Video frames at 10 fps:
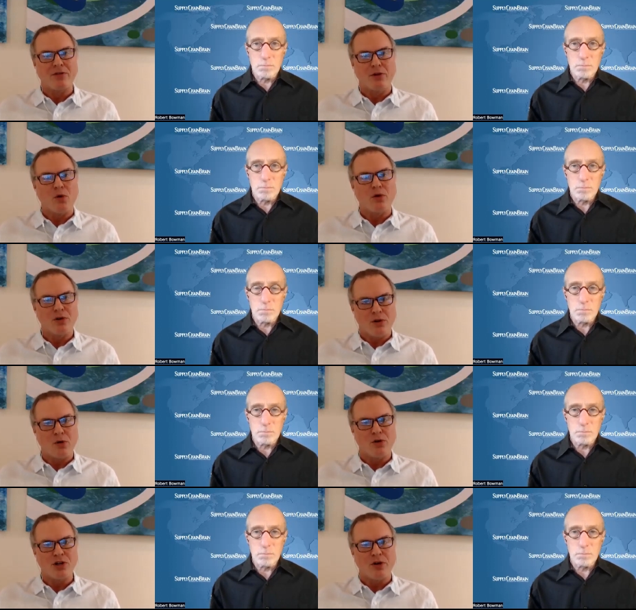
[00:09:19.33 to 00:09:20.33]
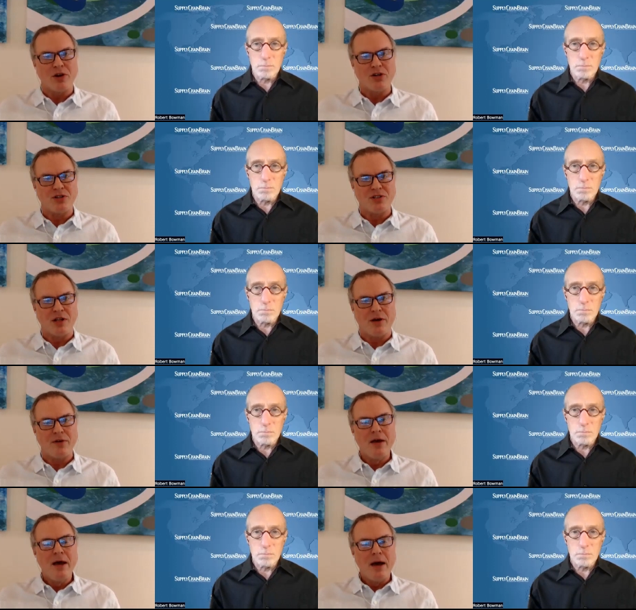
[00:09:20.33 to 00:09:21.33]
Speaker 1: the lower lower generation stuff.
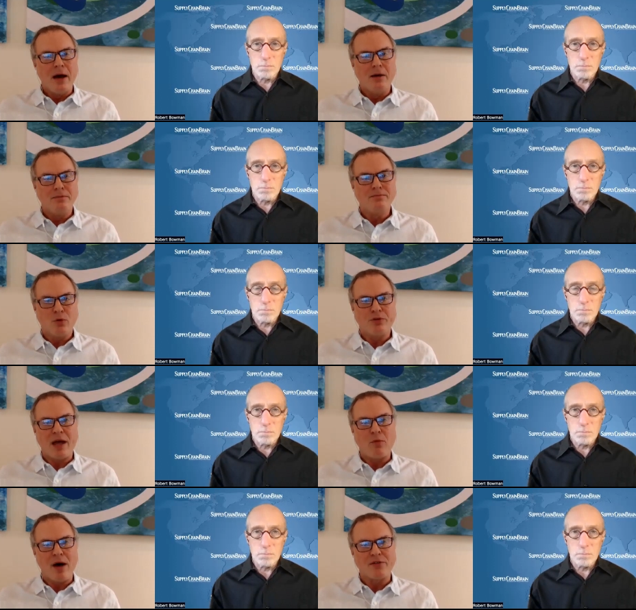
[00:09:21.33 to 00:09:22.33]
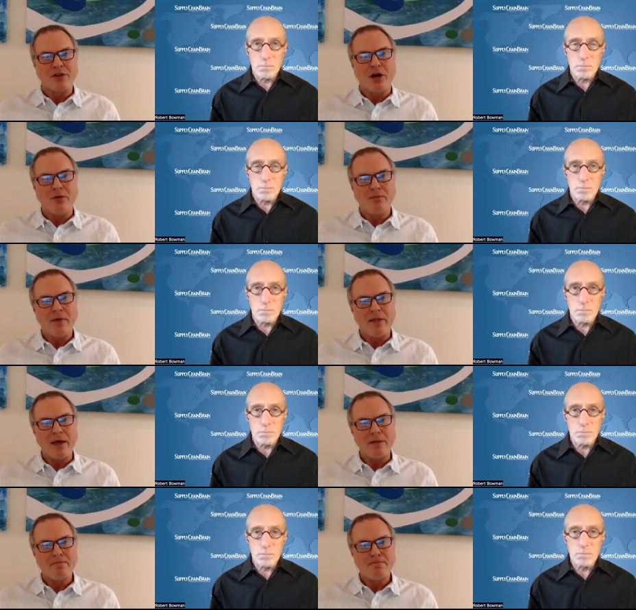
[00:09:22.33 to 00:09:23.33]
Um, time will have to tell on
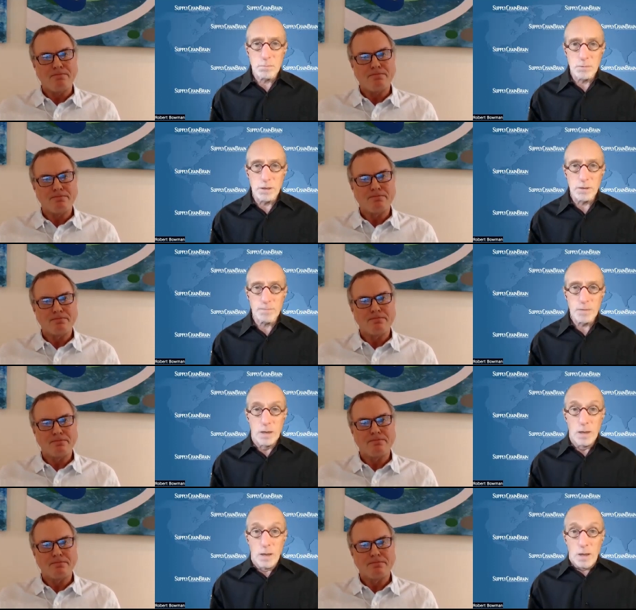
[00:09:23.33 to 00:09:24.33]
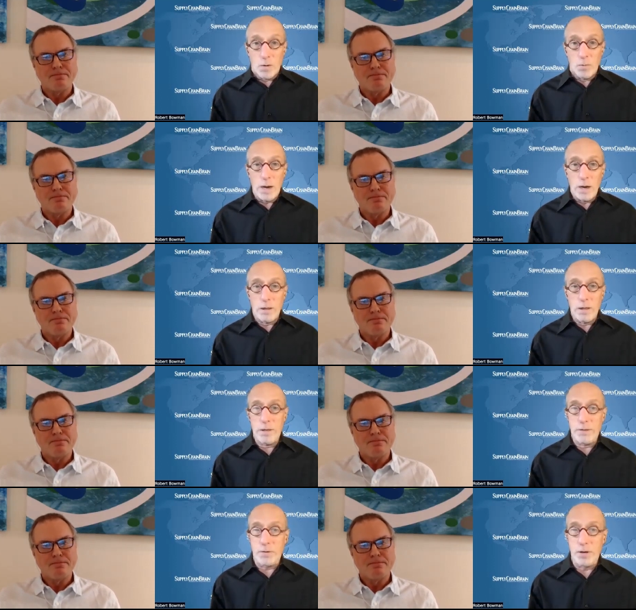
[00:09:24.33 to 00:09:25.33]
that. Yeah.
Speaker 2: Well,
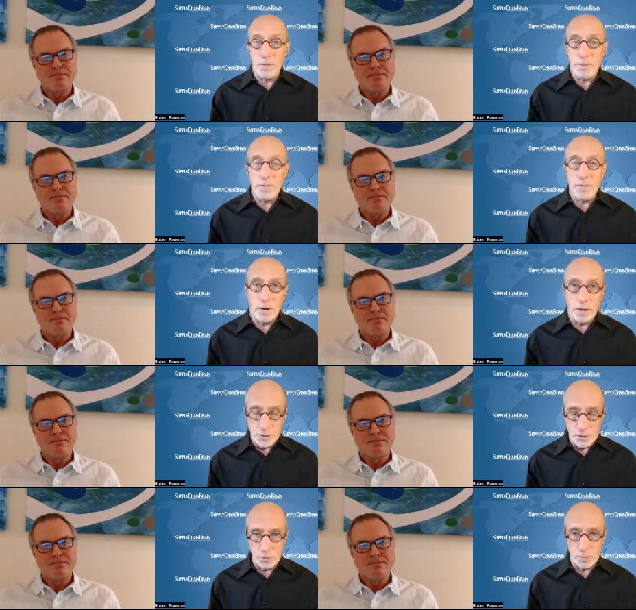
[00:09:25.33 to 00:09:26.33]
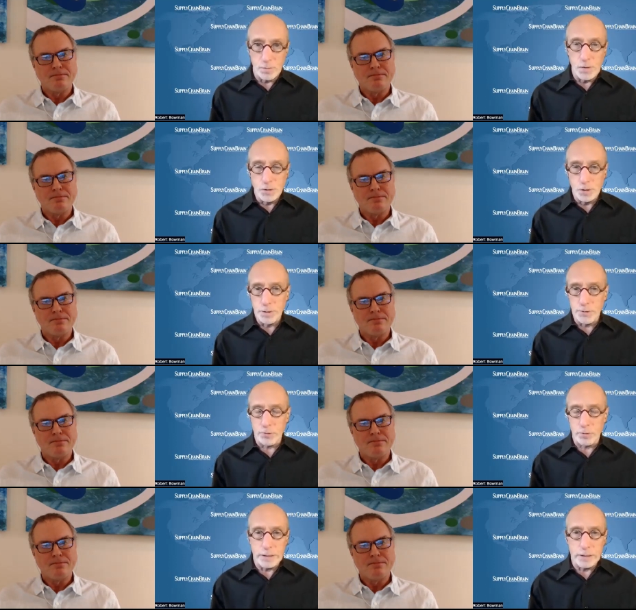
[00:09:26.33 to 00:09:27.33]
it's going to be a very uncertain future, but
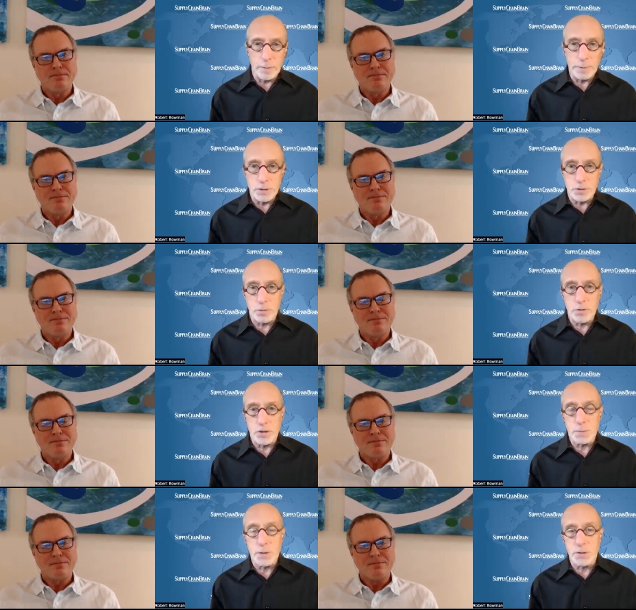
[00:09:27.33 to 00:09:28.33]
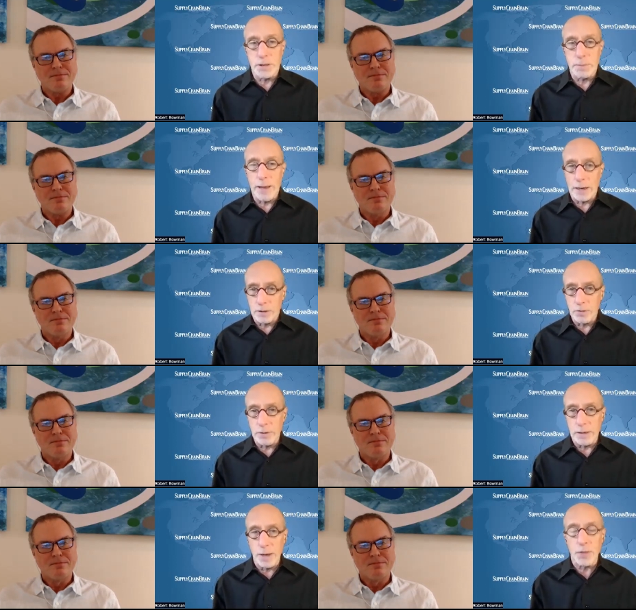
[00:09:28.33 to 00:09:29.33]
certainly companies shouldn't just be sitting back and
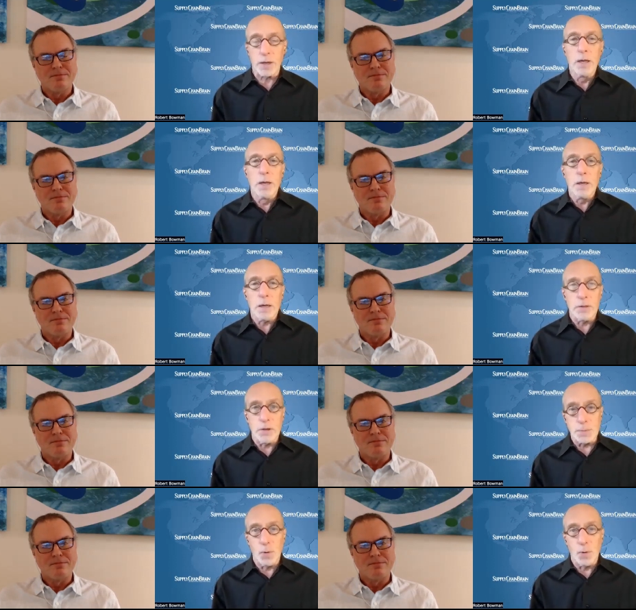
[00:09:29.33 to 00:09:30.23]
doing nothing at this